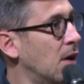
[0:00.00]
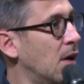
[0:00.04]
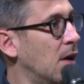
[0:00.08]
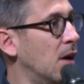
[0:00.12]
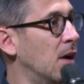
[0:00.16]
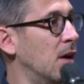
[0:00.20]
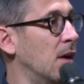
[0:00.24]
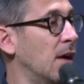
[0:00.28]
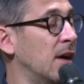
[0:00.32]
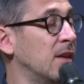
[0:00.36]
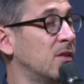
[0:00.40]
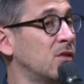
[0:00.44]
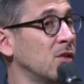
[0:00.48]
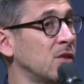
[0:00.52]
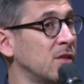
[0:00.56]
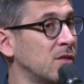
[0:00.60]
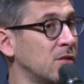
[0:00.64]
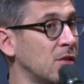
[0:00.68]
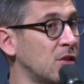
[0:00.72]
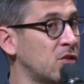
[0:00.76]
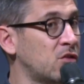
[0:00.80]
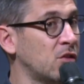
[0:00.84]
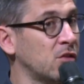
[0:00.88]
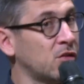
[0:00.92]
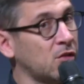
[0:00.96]
And so
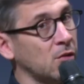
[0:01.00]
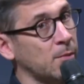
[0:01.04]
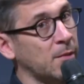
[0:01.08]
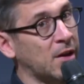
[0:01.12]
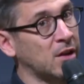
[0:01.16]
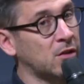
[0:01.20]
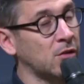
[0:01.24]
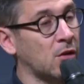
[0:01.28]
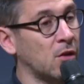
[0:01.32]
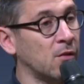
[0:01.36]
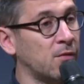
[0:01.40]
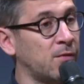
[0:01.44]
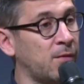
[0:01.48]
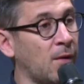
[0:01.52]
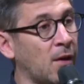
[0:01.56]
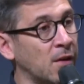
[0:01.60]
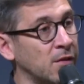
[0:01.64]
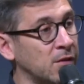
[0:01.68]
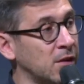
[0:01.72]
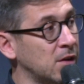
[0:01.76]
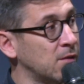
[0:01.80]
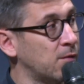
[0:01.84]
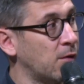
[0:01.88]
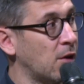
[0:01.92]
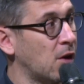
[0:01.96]
it's not just a matter of
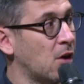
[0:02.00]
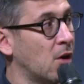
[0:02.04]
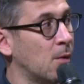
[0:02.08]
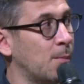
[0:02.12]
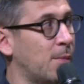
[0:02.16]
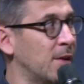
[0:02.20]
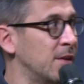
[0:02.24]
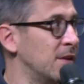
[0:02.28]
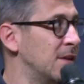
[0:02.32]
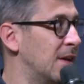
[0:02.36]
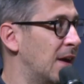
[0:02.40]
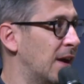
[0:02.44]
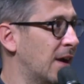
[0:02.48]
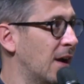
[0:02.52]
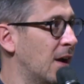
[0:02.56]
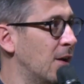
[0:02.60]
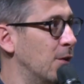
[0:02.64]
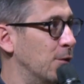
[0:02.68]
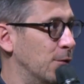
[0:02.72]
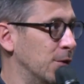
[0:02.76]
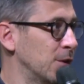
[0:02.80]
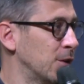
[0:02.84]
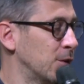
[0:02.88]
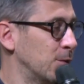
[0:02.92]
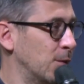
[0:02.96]
funding for a company like
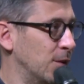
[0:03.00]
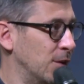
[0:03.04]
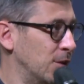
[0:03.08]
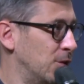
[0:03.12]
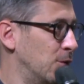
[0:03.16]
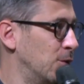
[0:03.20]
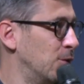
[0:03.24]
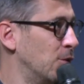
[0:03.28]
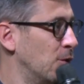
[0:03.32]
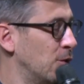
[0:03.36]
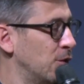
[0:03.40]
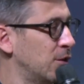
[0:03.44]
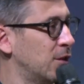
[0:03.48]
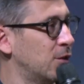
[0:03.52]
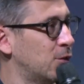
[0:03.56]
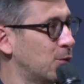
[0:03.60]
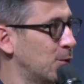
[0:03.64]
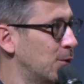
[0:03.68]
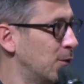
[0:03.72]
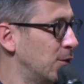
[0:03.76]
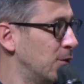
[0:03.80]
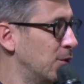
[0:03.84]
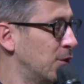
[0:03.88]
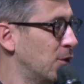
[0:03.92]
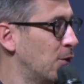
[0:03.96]
ours, right? You don't
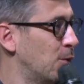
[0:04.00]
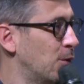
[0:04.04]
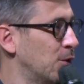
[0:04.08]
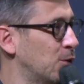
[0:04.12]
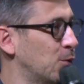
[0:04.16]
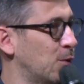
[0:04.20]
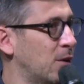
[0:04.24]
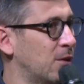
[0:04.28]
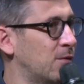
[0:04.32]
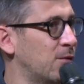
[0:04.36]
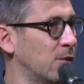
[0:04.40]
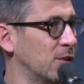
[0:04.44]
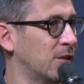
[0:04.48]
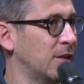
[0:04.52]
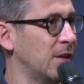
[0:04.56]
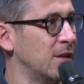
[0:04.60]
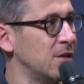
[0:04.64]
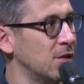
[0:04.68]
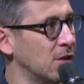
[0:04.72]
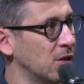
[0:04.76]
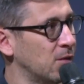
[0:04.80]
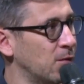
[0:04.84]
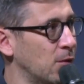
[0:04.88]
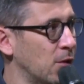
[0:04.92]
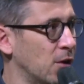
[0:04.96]
want to wait for 10
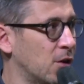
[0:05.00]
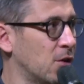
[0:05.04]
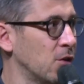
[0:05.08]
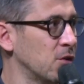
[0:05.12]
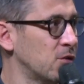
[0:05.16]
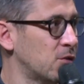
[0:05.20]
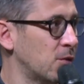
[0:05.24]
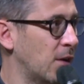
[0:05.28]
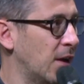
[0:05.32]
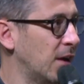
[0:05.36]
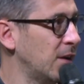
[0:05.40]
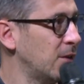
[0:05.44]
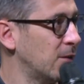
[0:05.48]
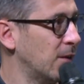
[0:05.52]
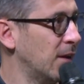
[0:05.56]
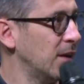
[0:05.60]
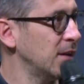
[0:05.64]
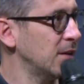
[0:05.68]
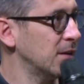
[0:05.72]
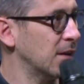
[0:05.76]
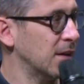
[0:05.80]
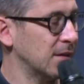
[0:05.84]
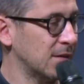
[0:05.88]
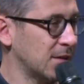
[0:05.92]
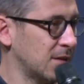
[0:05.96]
years for a contract,
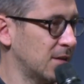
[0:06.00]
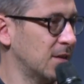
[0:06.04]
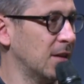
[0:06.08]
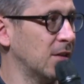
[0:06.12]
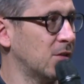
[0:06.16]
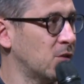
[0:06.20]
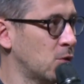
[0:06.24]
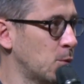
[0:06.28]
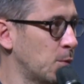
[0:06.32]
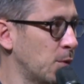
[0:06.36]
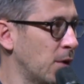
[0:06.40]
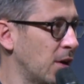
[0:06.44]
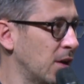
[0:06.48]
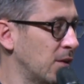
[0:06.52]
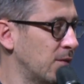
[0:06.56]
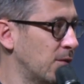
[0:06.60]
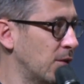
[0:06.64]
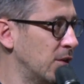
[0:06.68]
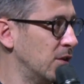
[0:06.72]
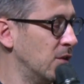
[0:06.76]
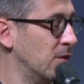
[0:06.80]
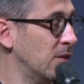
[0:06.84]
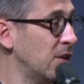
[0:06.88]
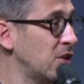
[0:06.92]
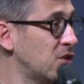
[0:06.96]
right? That's super hard
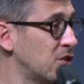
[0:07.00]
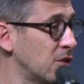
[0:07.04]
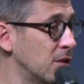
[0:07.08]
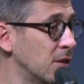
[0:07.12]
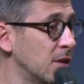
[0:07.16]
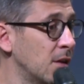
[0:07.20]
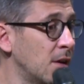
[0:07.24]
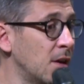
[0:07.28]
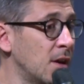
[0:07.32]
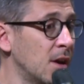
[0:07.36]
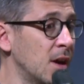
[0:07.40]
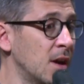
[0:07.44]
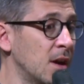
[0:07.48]
for innovation.